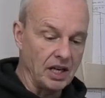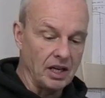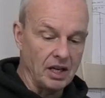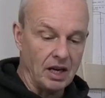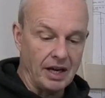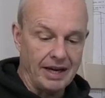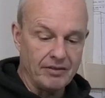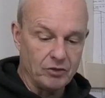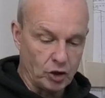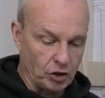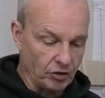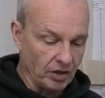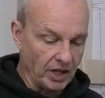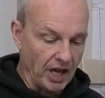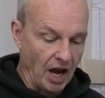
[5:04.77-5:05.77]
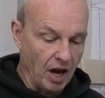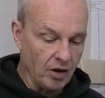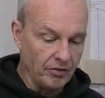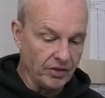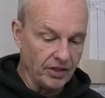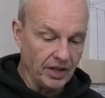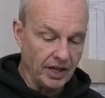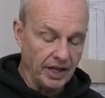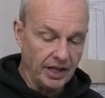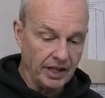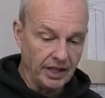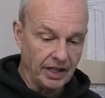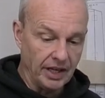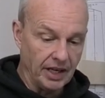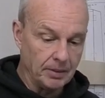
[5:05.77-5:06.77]
uh, I haven't shrunk it over
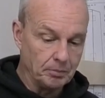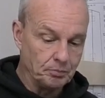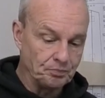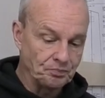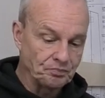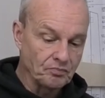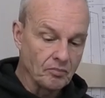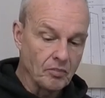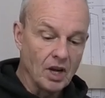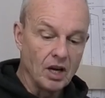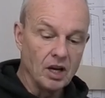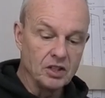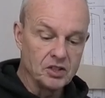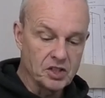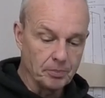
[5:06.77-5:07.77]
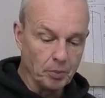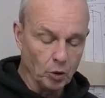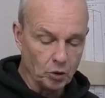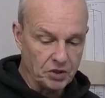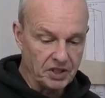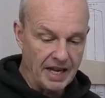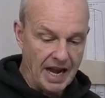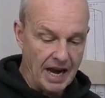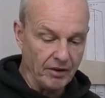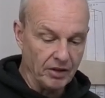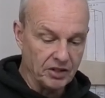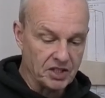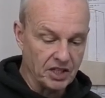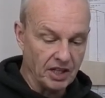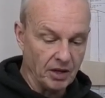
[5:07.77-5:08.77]
the um, unsupported
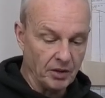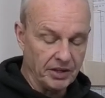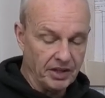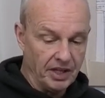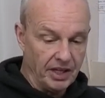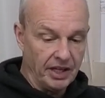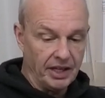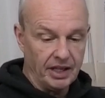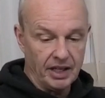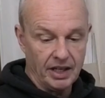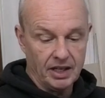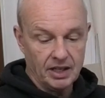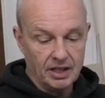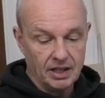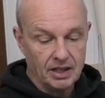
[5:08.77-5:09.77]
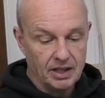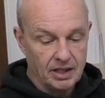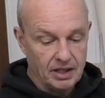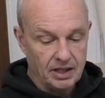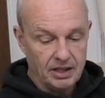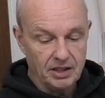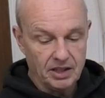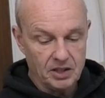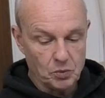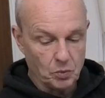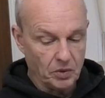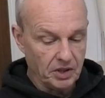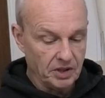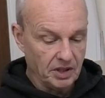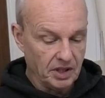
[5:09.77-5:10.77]
areas, you know, in the uh, in these
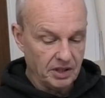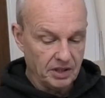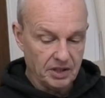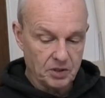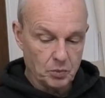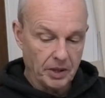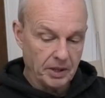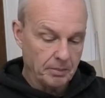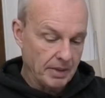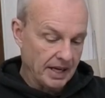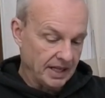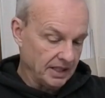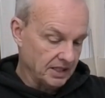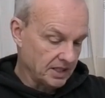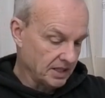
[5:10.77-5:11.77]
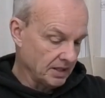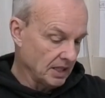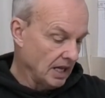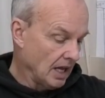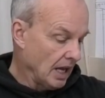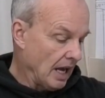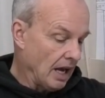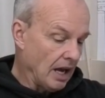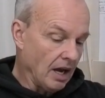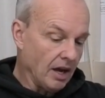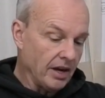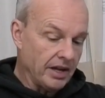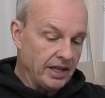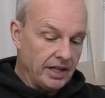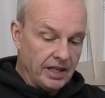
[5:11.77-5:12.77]
in, in these wing bays.
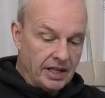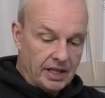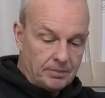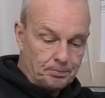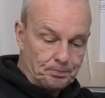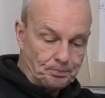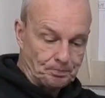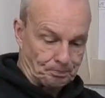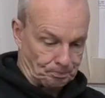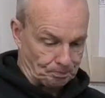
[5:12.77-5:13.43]
I um,